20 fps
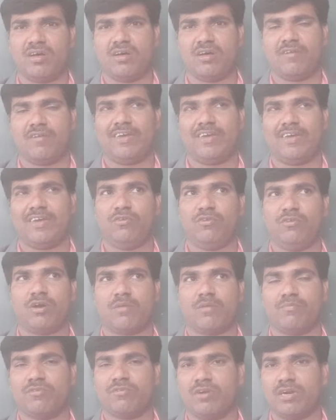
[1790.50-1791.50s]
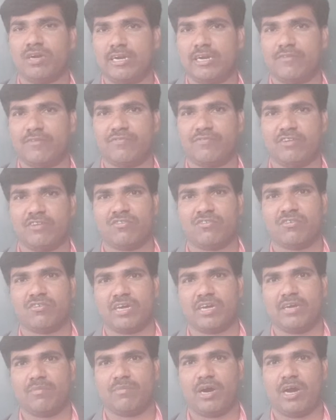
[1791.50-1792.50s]
when you are observed at the first
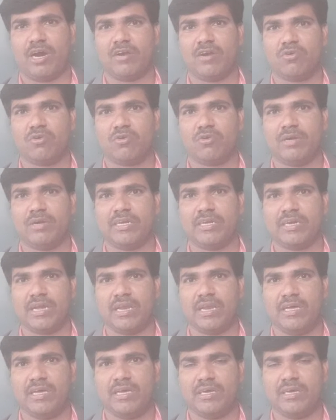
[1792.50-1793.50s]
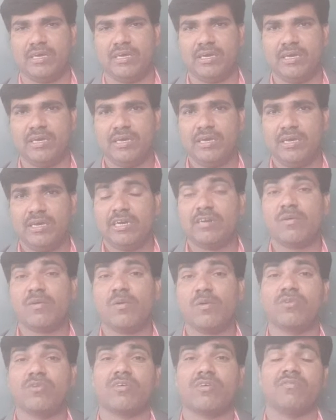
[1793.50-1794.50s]
time, automatically it
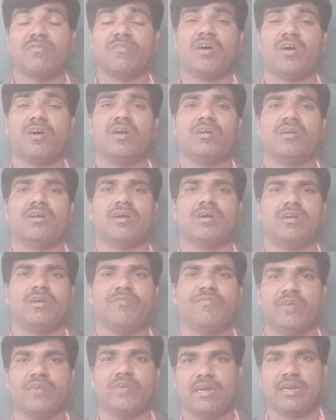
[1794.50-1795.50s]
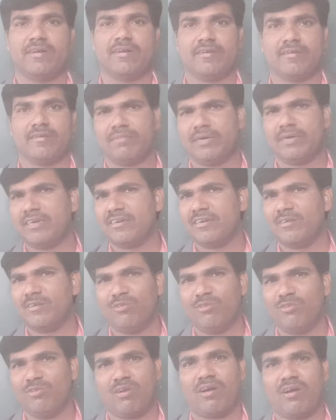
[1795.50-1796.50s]
looks somewhat difficult, but it
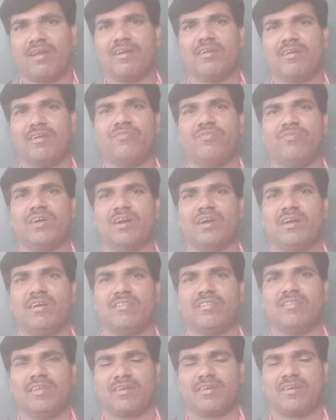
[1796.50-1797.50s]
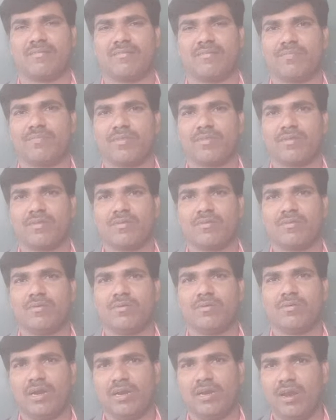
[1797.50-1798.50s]
is not a difficult thing.
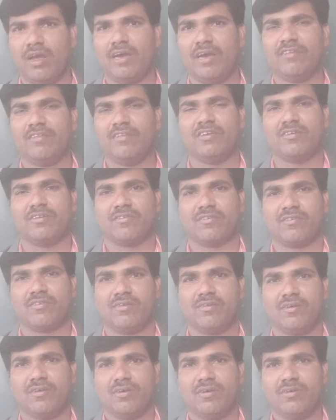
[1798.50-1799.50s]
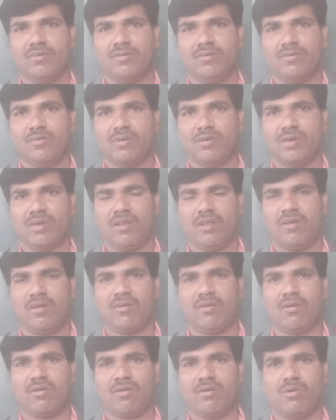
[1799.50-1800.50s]
Okay, analyze it. Okay, clear
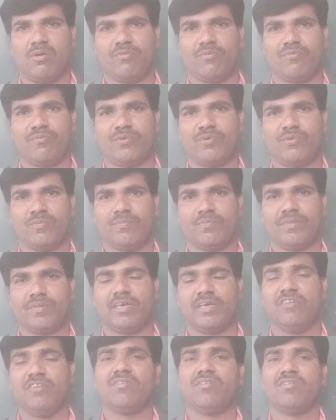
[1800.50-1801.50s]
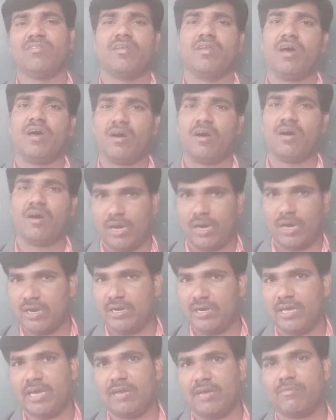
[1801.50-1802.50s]
or not all of you? Yes, now
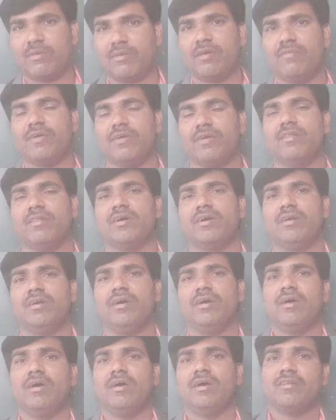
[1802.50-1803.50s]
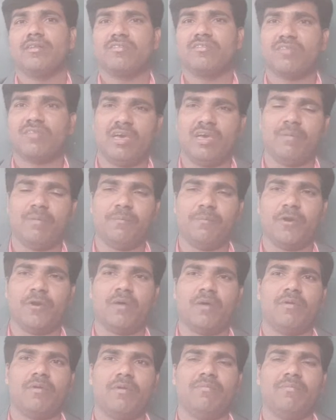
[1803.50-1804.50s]
already I am given that the same
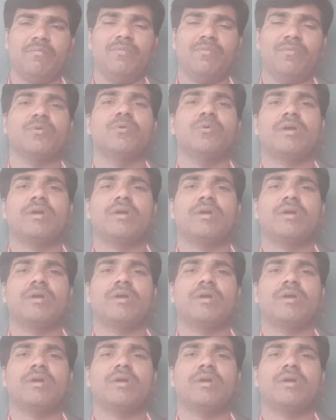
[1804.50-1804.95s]
problem you